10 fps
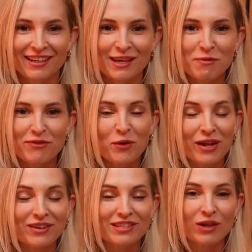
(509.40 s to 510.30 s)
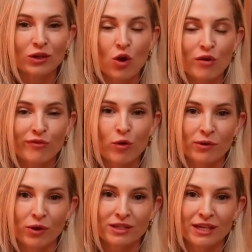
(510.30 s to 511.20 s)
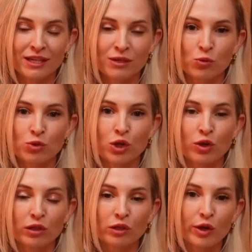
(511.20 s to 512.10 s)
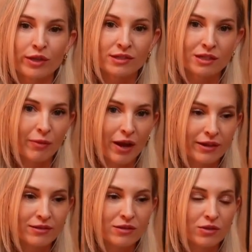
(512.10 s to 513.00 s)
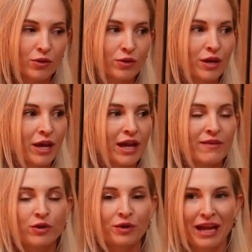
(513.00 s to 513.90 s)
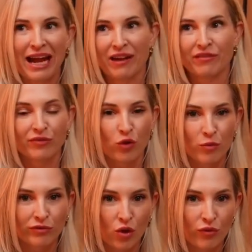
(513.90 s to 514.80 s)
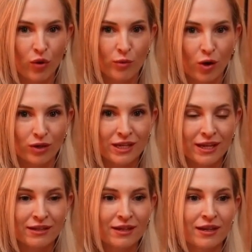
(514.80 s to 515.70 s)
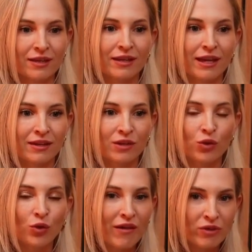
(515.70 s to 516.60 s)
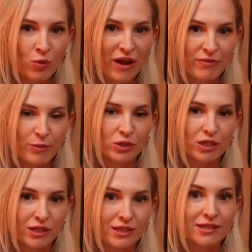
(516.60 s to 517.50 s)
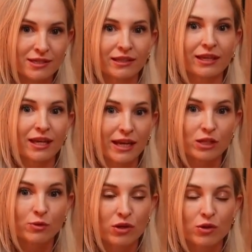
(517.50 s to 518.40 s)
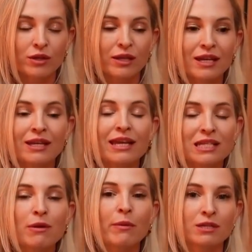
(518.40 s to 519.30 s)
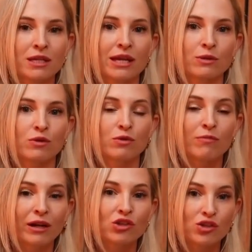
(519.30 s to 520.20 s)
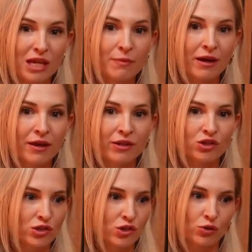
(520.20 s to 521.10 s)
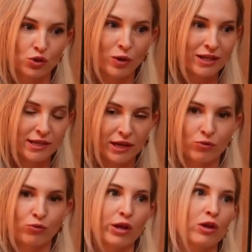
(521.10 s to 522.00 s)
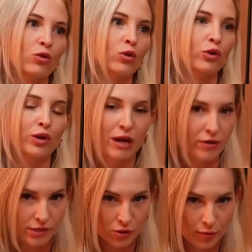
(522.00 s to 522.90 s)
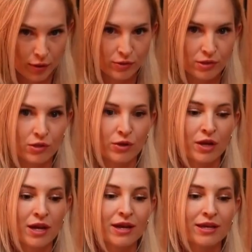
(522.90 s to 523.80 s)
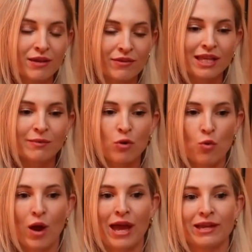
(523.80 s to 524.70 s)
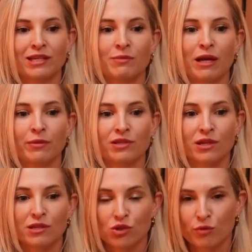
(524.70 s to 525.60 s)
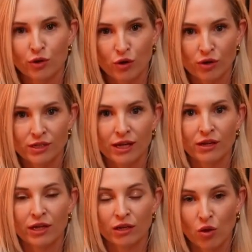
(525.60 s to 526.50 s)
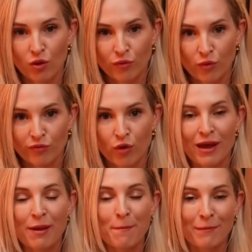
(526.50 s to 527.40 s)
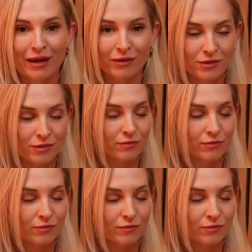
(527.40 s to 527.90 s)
Number 4 here is that your long form content will turn the lurkers into buyers. So if you don't have a form of long form content, then you're not having a way for people to consistently connect with you. And they need to be able to connect with you much deeper than just your 20-second reel or your carousel post. So giving them a way to be able to consume your content in a long form format matters.